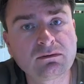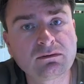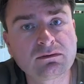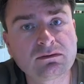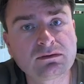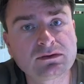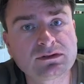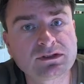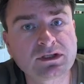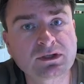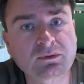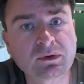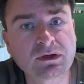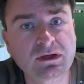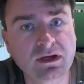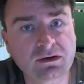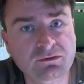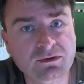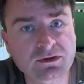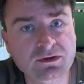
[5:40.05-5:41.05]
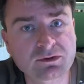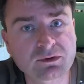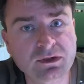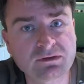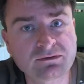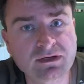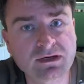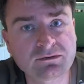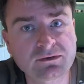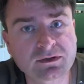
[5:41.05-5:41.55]
Shouldn't we cover the
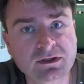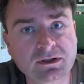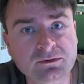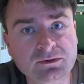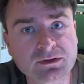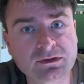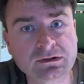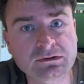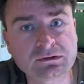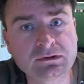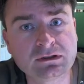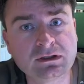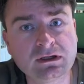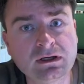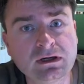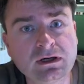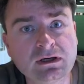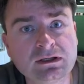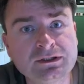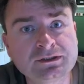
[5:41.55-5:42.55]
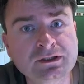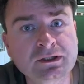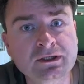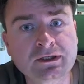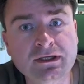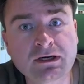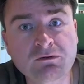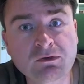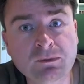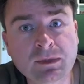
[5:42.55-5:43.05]
25-year-old too? Shouldn't
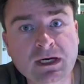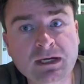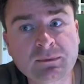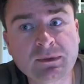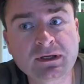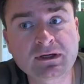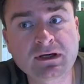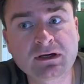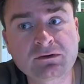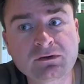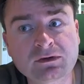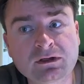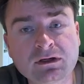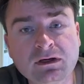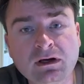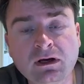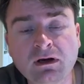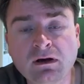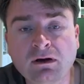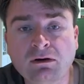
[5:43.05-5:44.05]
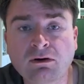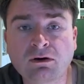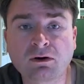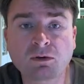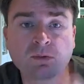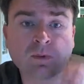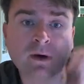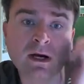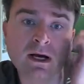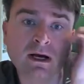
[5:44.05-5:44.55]
everybody be covered? Or
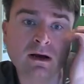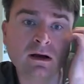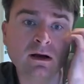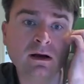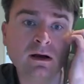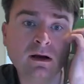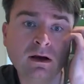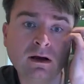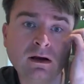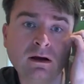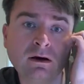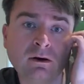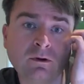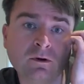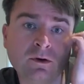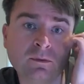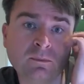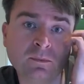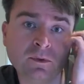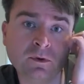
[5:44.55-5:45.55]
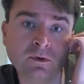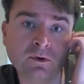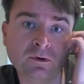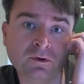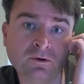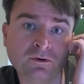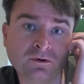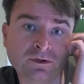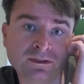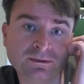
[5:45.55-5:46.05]
why are
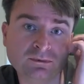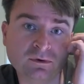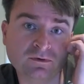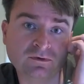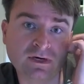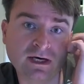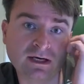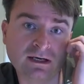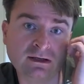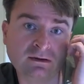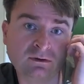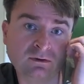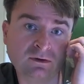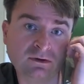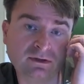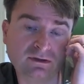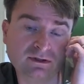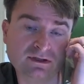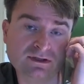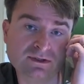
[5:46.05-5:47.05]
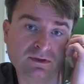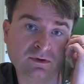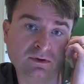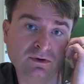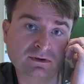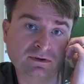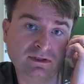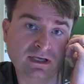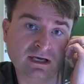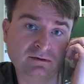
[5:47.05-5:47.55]
employers providing, or
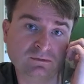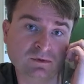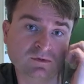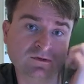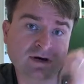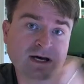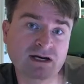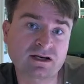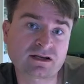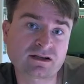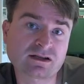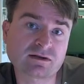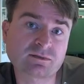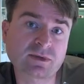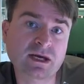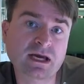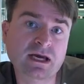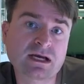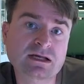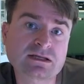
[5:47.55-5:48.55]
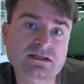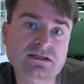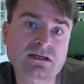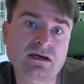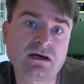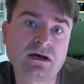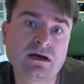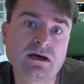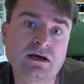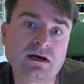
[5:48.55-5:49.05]
historically have provided in the past,
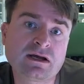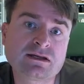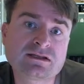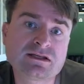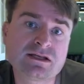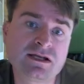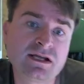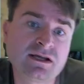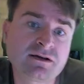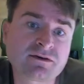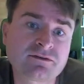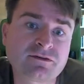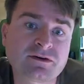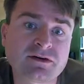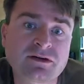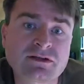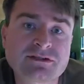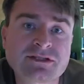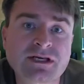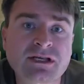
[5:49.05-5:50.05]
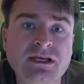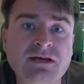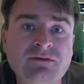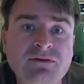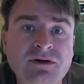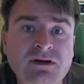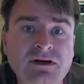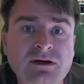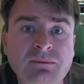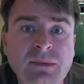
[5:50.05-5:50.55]

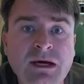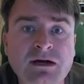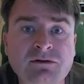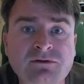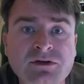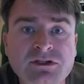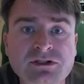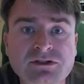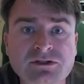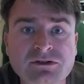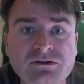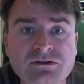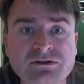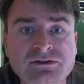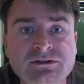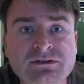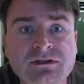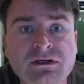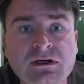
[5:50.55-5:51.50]
significant amount of insurance